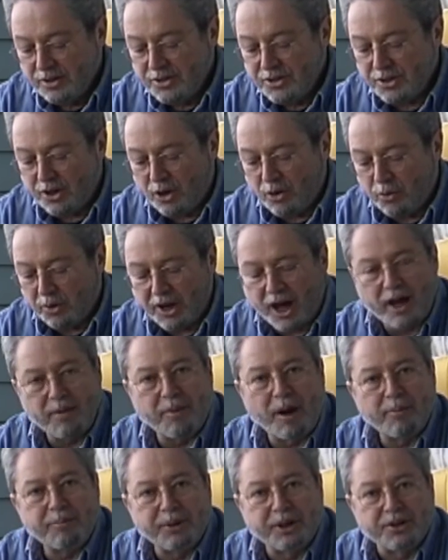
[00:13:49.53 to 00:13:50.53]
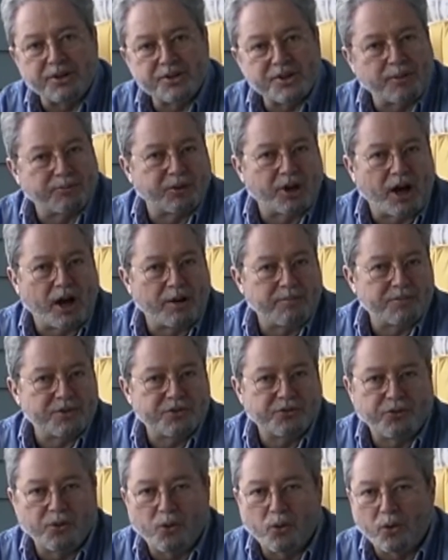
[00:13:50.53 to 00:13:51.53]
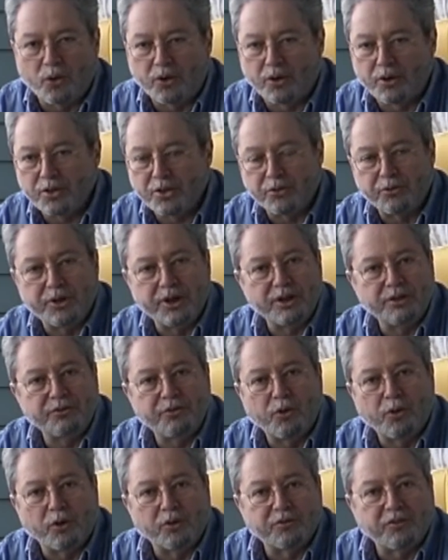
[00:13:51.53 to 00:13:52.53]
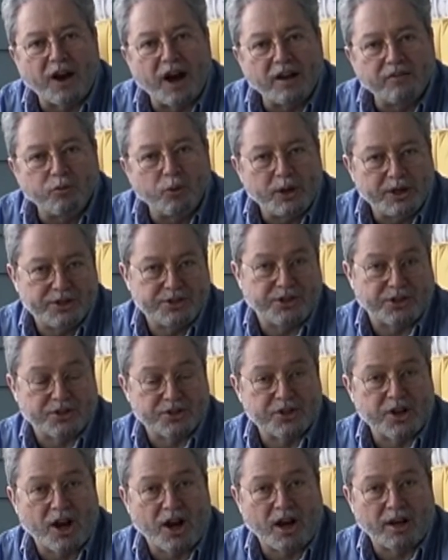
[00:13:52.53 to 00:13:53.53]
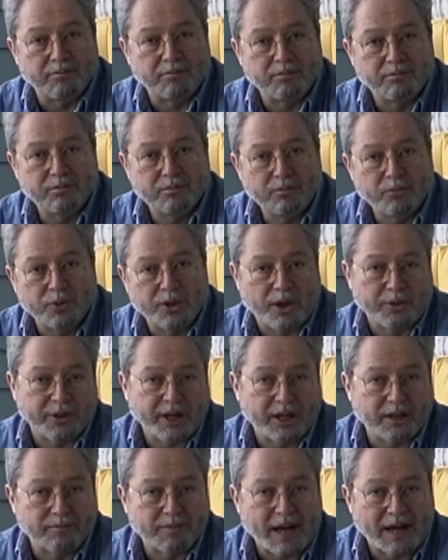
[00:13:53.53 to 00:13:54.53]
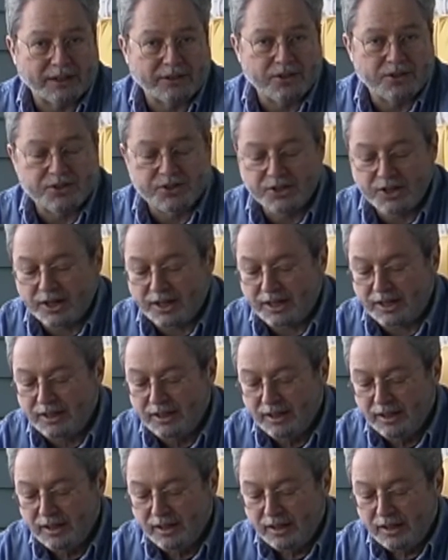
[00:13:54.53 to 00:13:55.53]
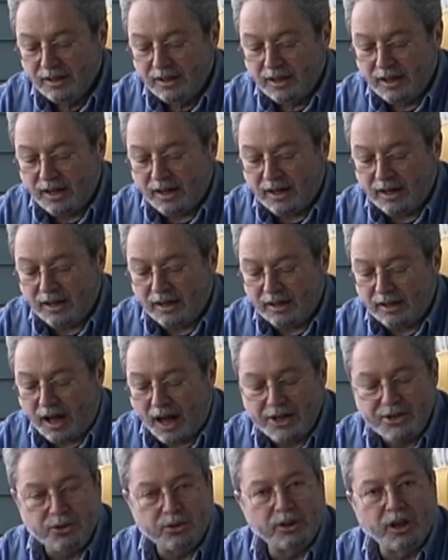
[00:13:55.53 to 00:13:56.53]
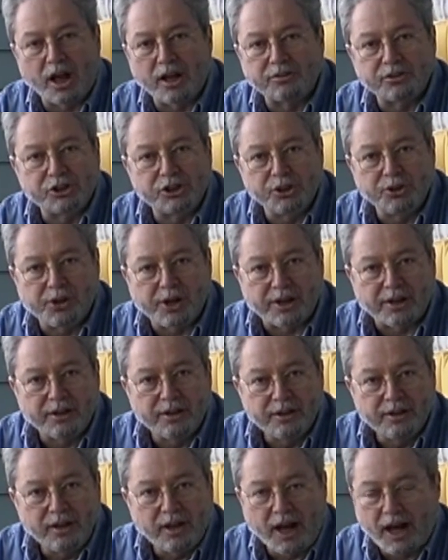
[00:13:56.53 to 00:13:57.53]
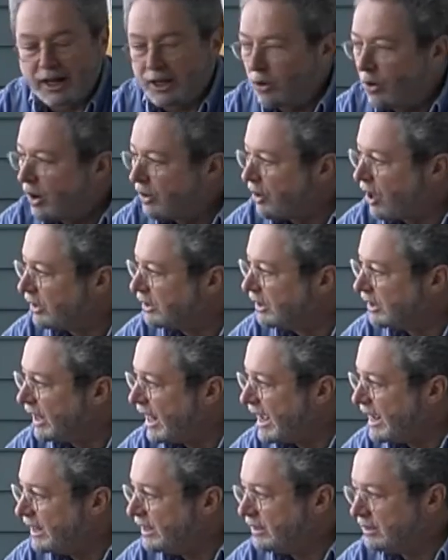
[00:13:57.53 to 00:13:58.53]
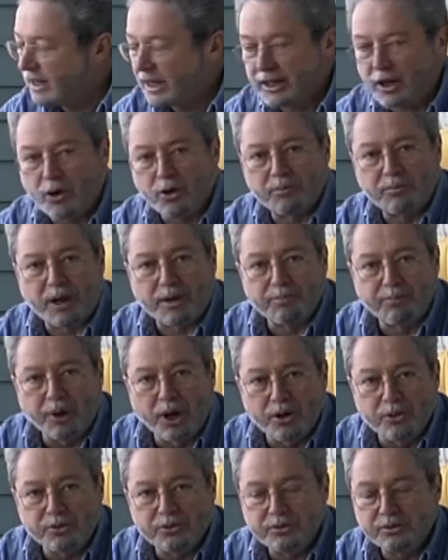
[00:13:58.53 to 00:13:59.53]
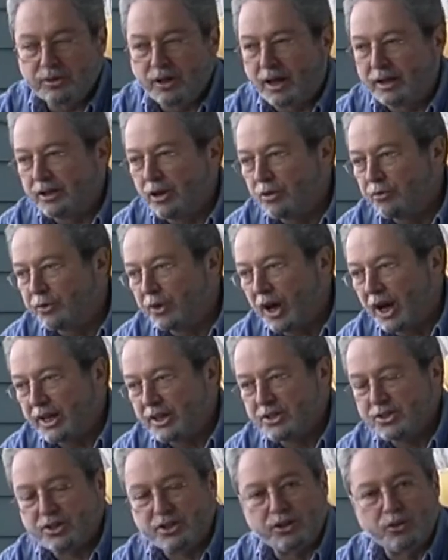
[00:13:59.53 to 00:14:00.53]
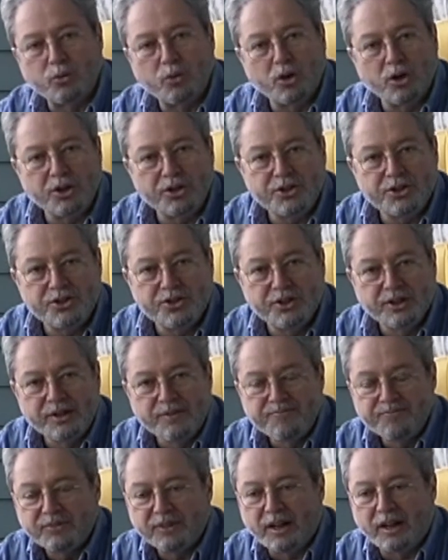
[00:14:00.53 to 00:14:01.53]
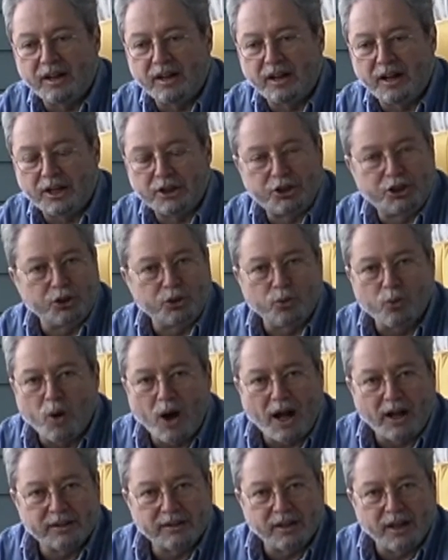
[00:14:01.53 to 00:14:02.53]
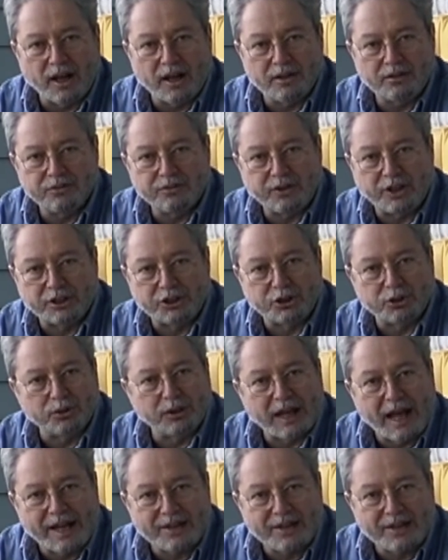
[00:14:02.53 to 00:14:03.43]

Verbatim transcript: So when I'm up here sometimes for three, four, five weeks at a time, without getting back to the city, uh, I do a lot of shooting. I go out on the lake, I go in my boat, I go for hikes in the woods, uh, I shoot wildlife, I shoot